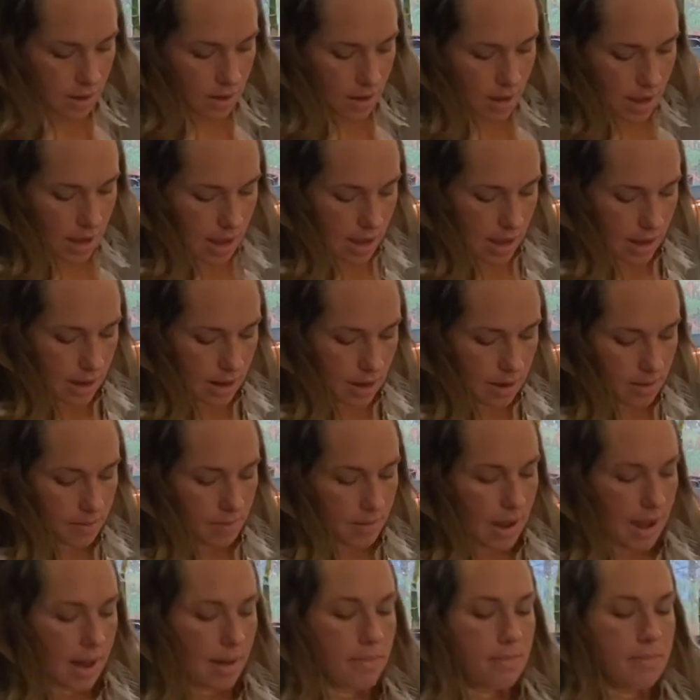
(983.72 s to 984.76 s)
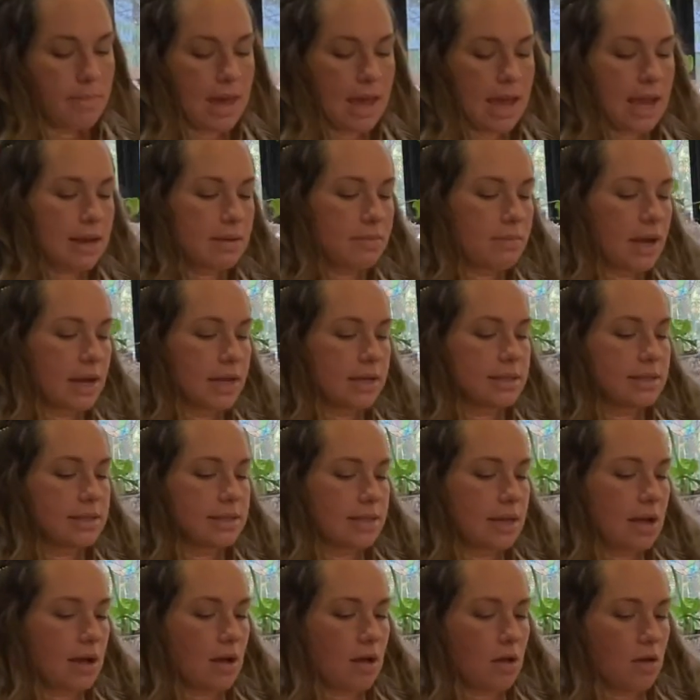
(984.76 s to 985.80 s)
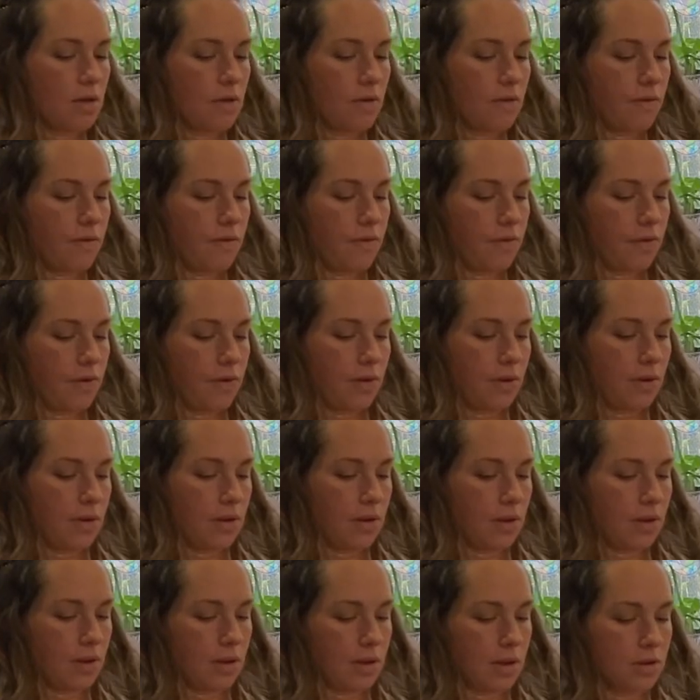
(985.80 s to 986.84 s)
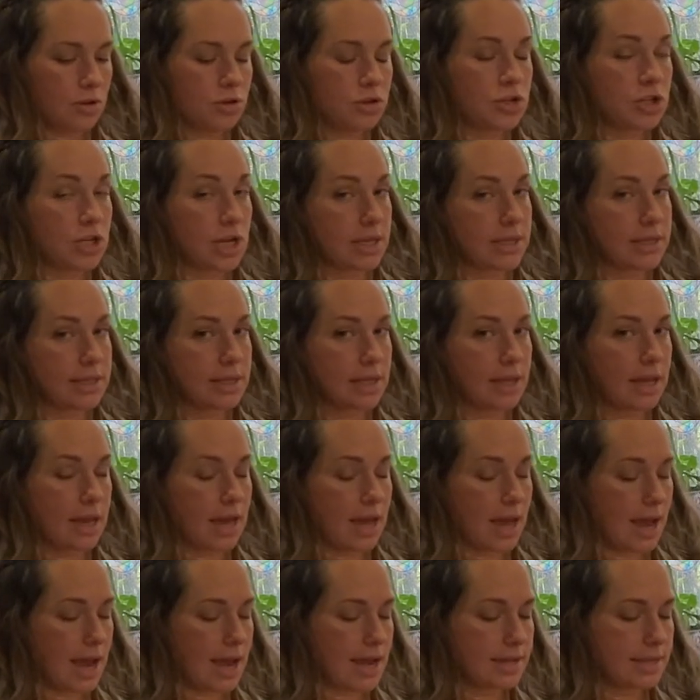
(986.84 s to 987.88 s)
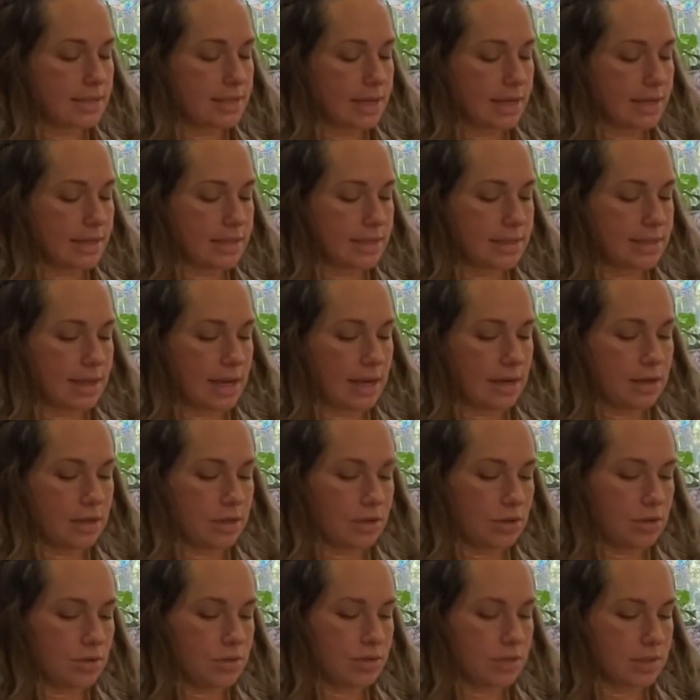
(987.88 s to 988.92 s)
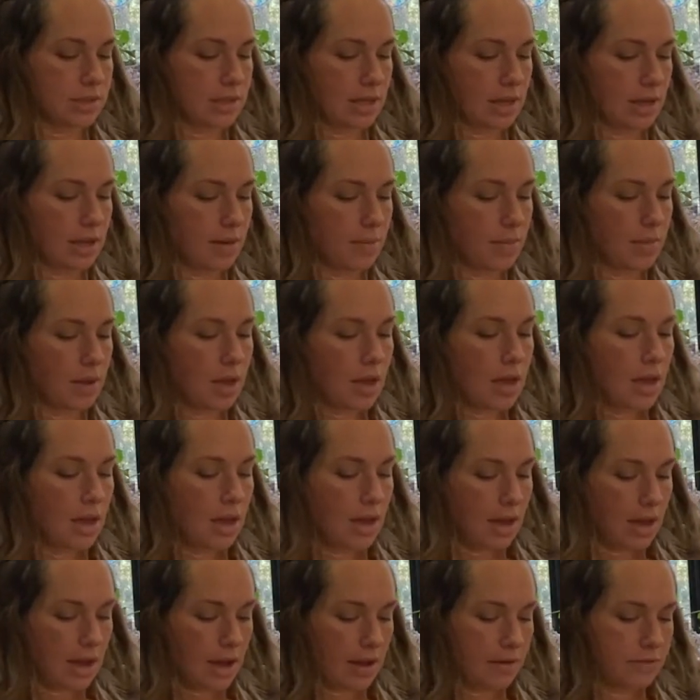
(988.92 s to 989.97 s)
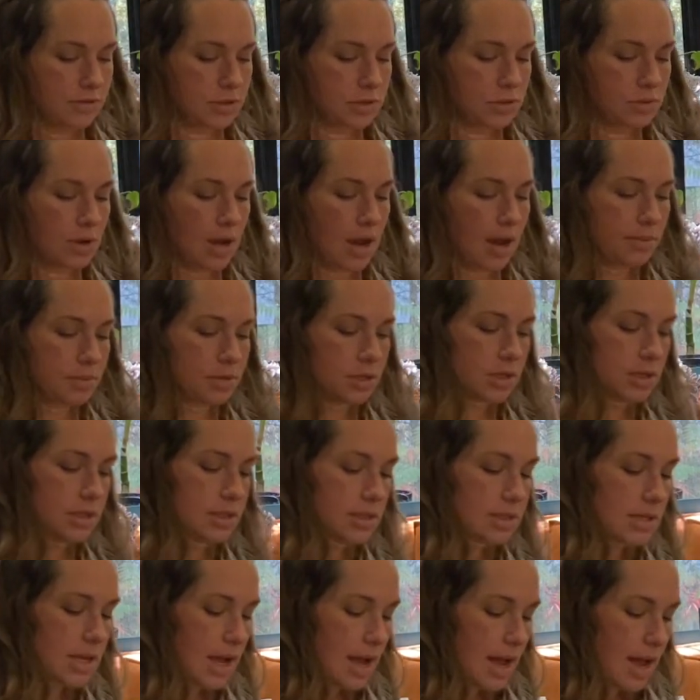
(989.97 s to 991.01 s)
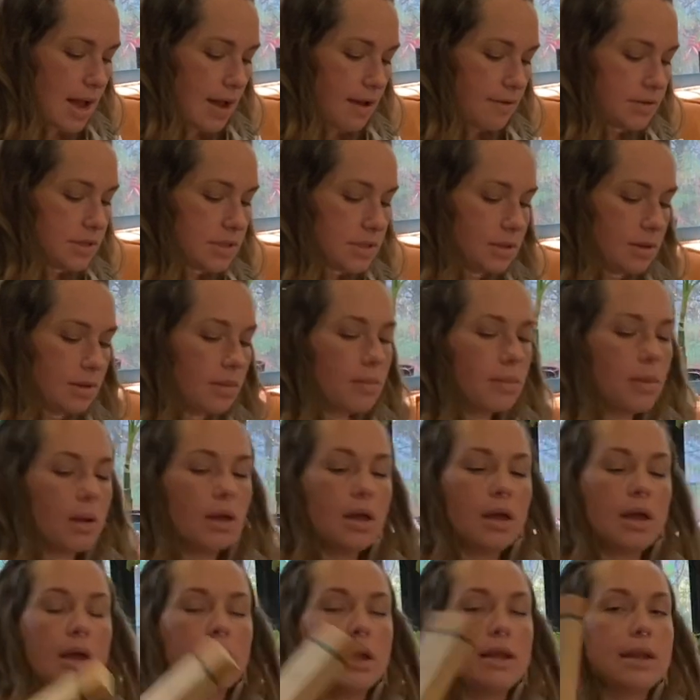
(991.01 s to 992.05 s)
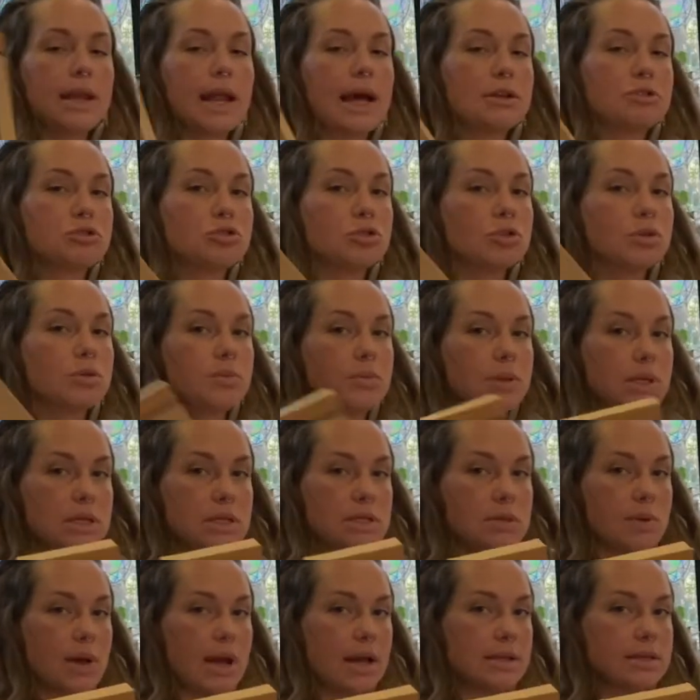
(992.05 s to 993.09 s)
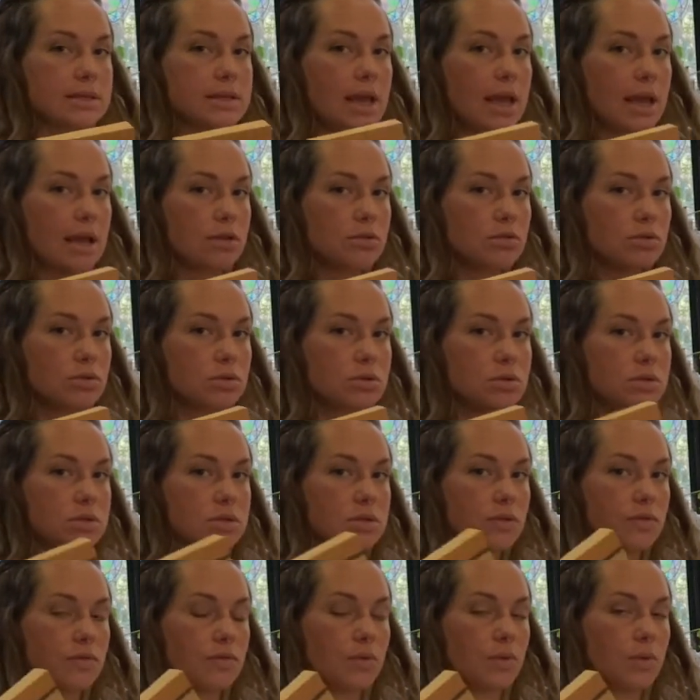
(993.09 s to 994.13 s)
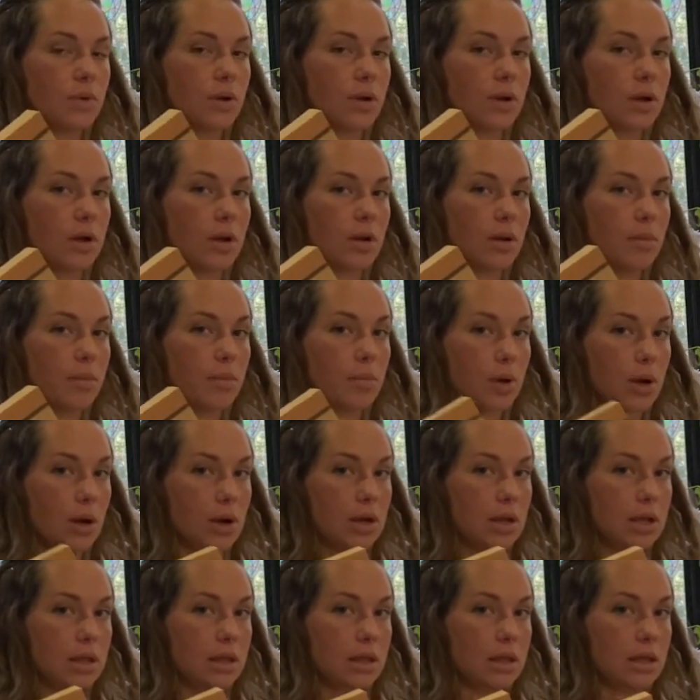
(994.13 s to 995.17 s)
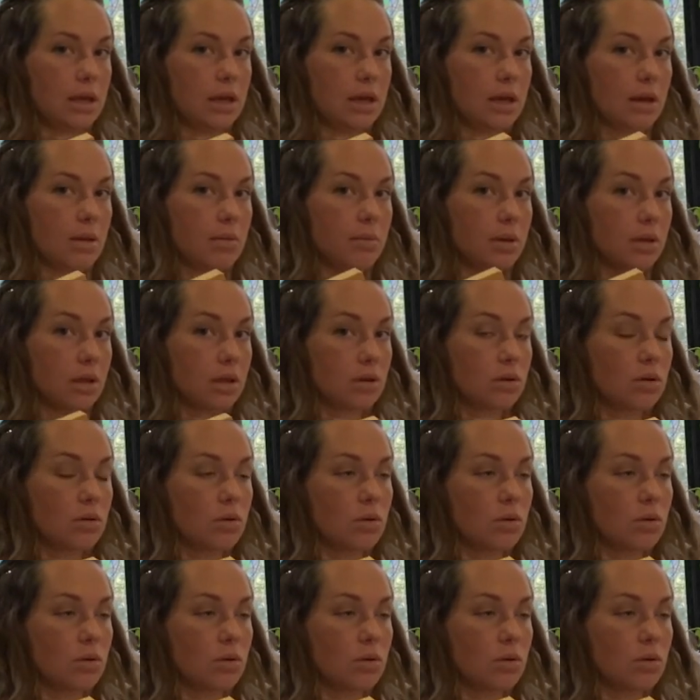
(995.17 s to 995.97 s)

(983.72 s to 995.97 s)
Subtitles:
I made myself, just in case I decide to use them, I have 2 options. I have some natural beeswax candles for burning the umbilical